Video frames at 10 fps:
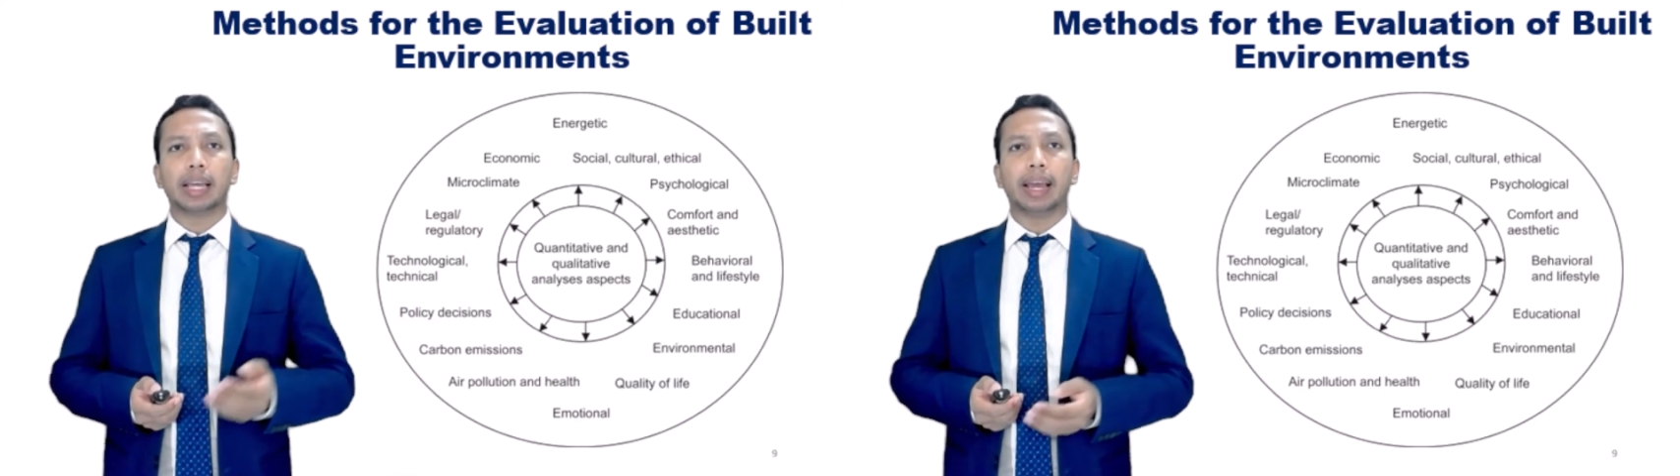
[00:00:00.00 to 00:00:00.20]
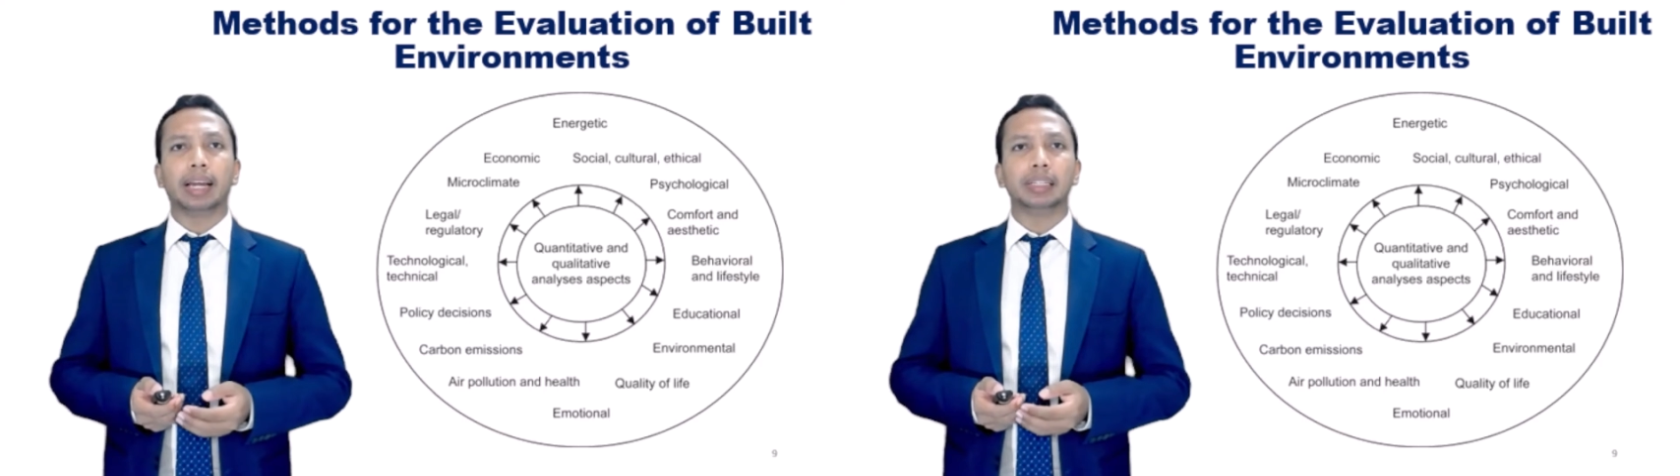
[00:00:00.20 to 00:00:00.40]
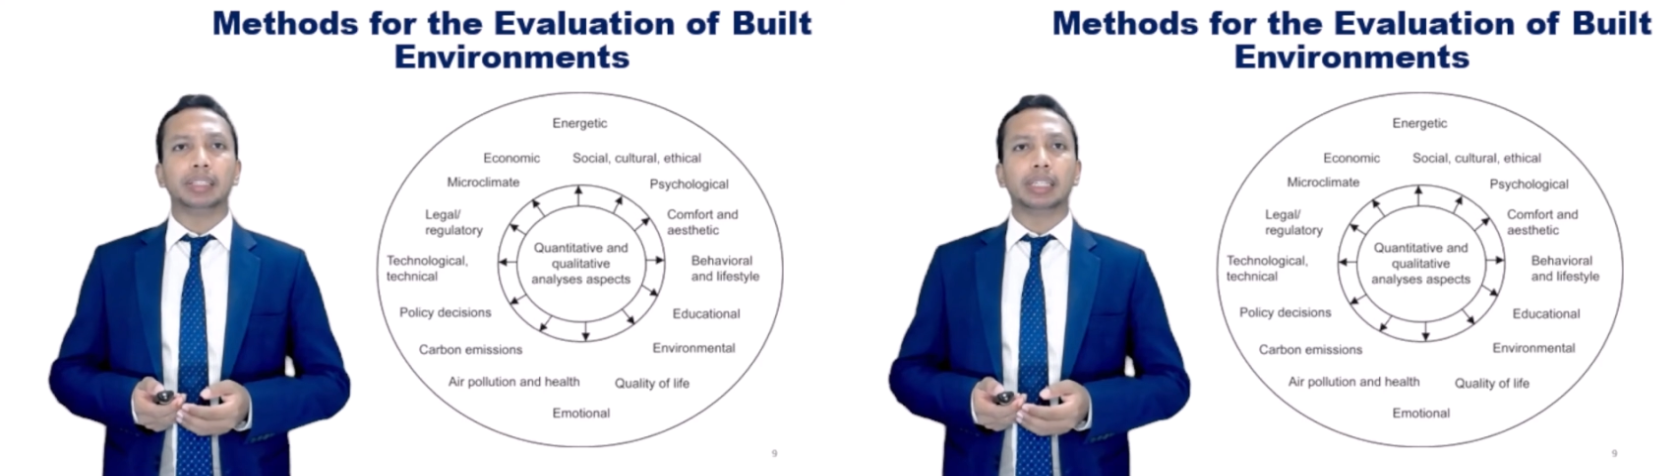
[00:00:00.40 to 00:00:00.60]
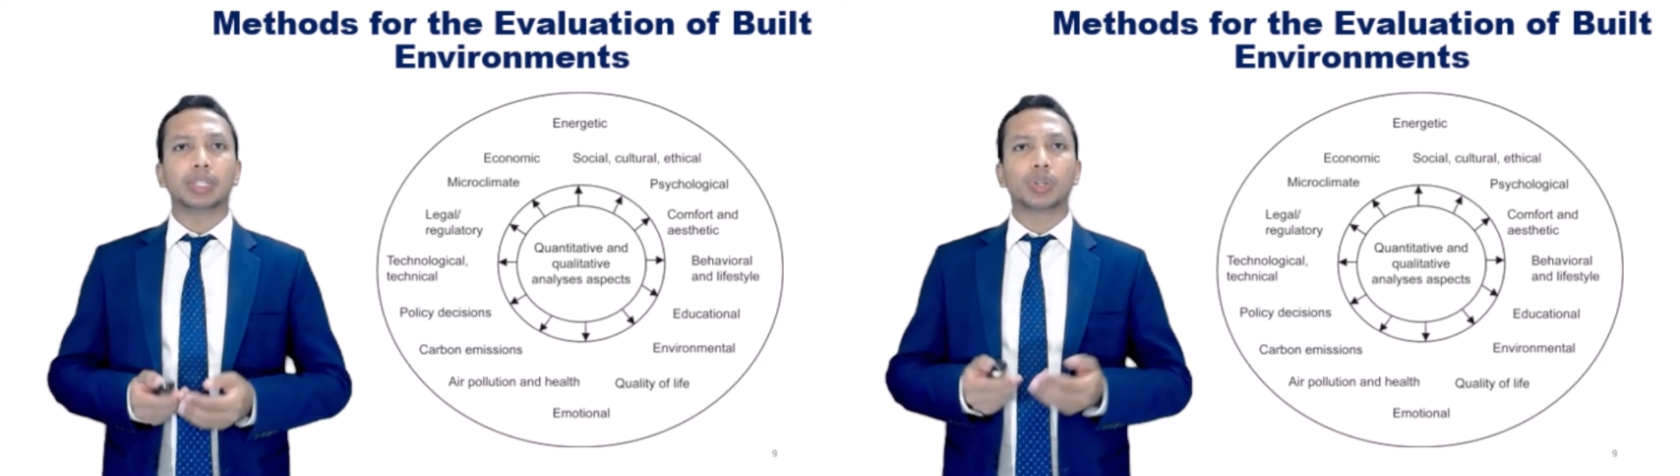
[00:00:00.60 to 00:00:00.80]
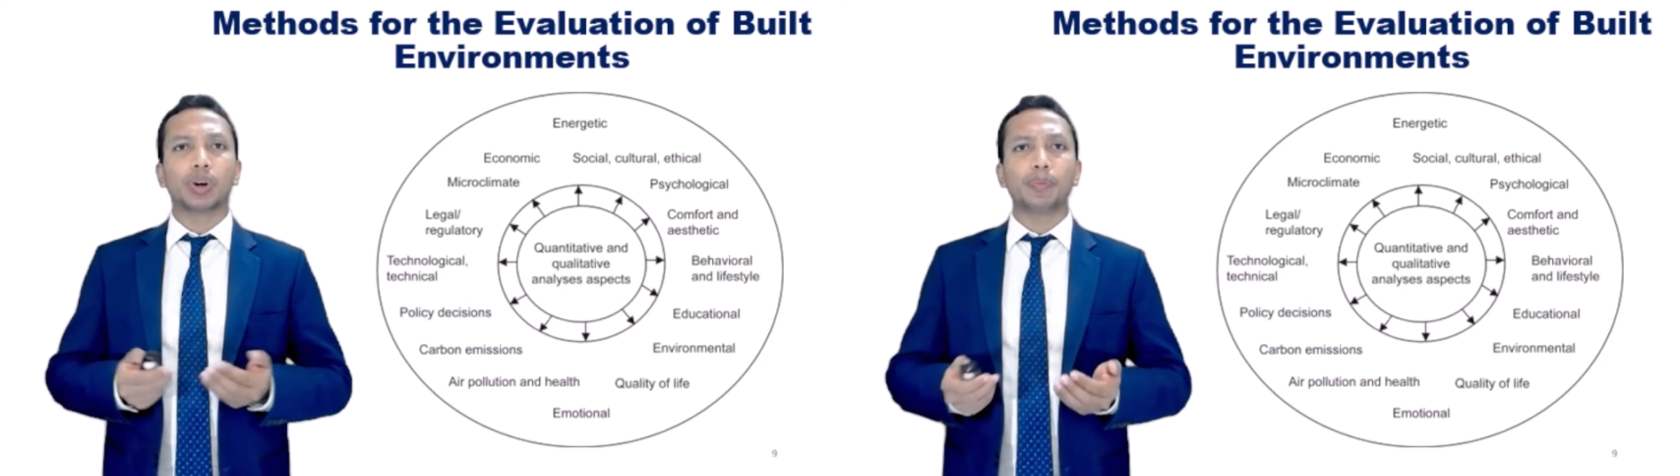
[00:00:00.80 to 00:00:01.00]
and
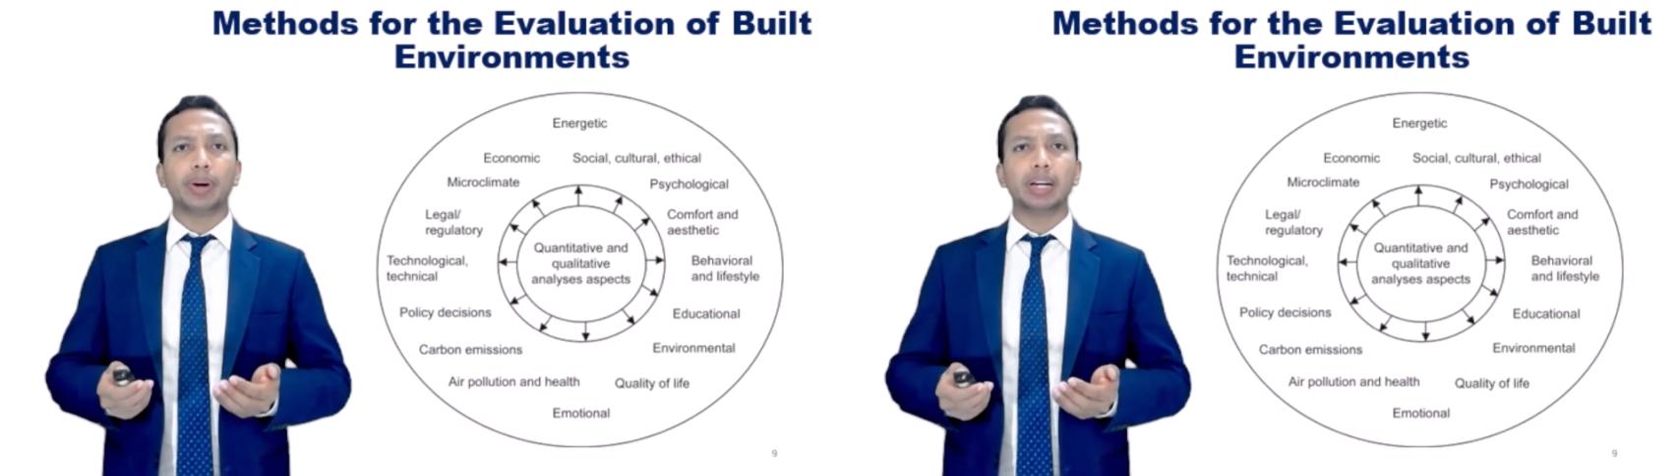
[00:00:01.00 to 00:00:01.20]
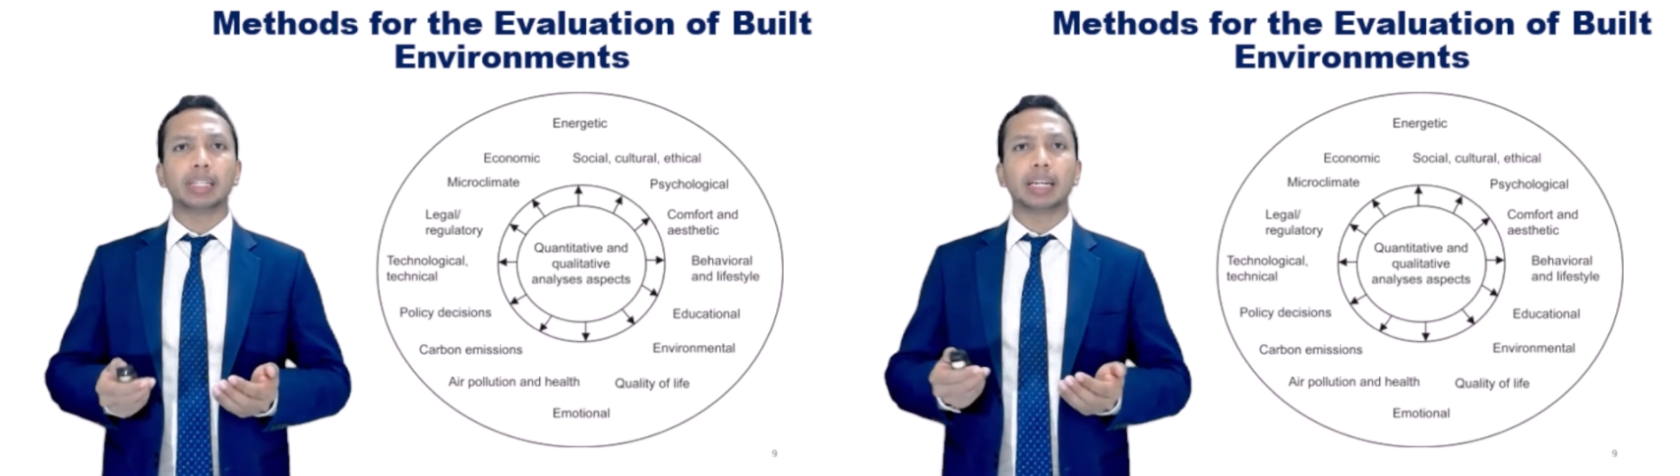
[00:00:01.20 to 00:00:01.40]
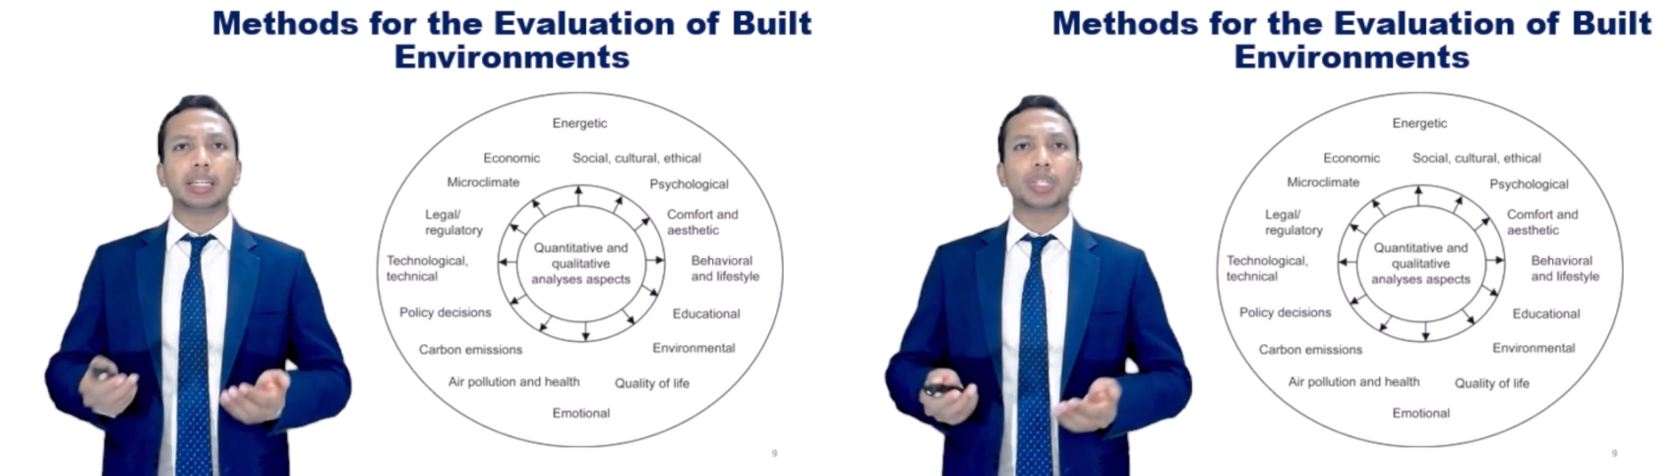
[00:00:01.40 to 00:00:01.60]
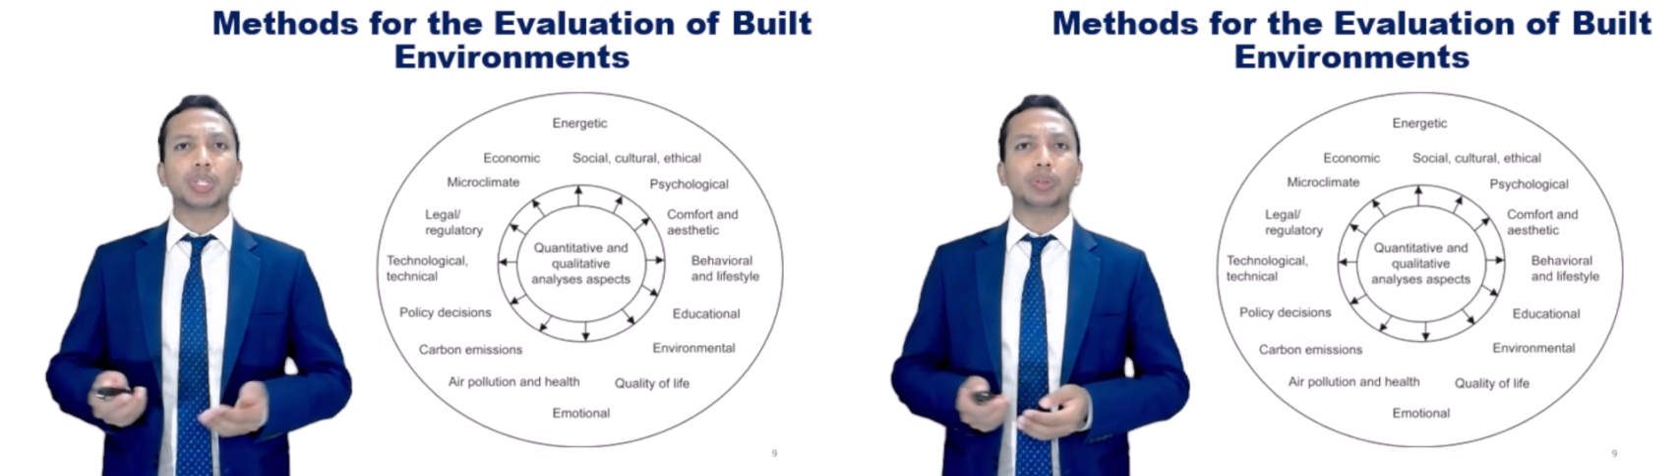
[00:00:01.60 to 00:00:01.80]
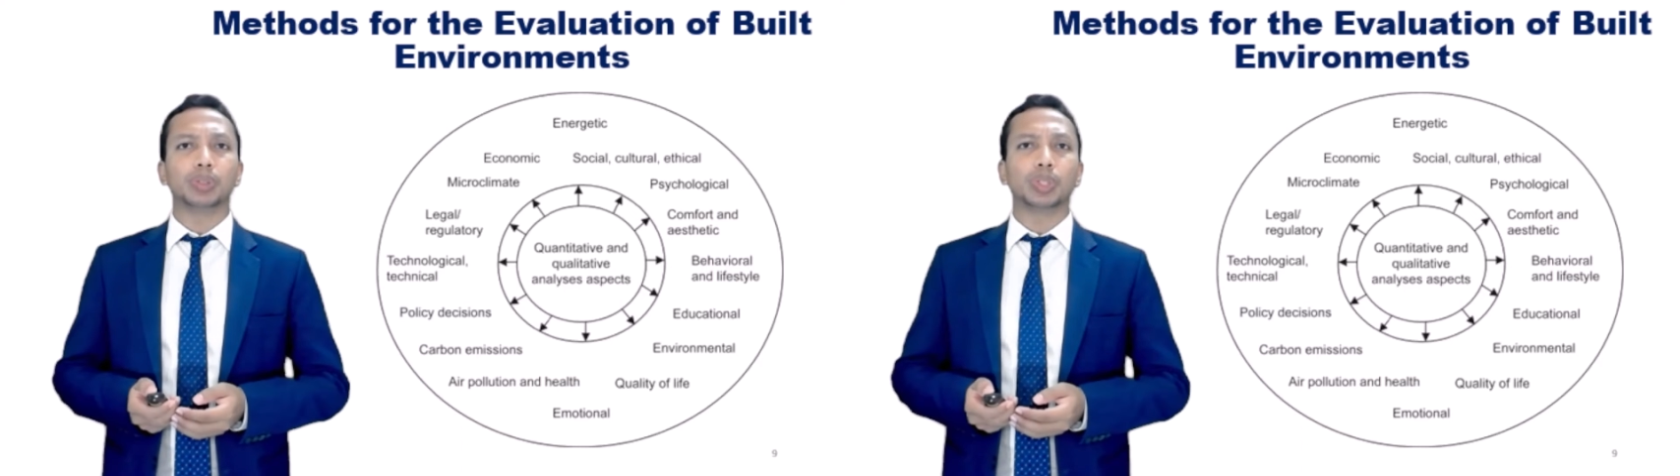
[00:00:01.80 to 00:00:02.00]
incorporate the
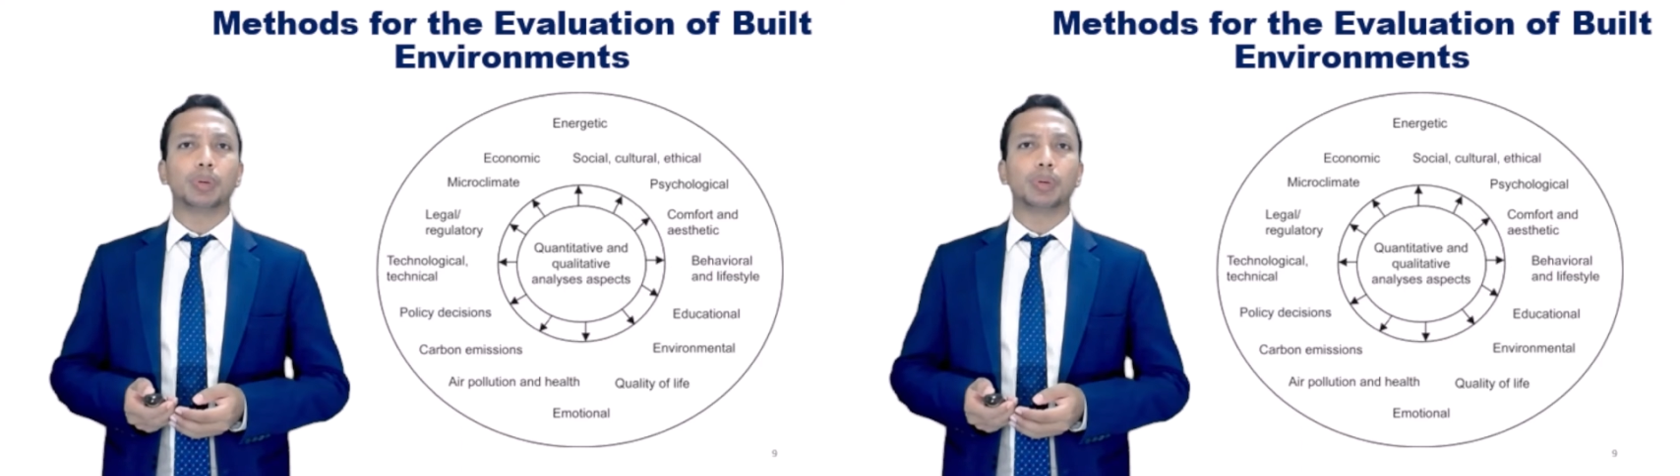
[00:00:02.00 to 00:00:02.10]
lessons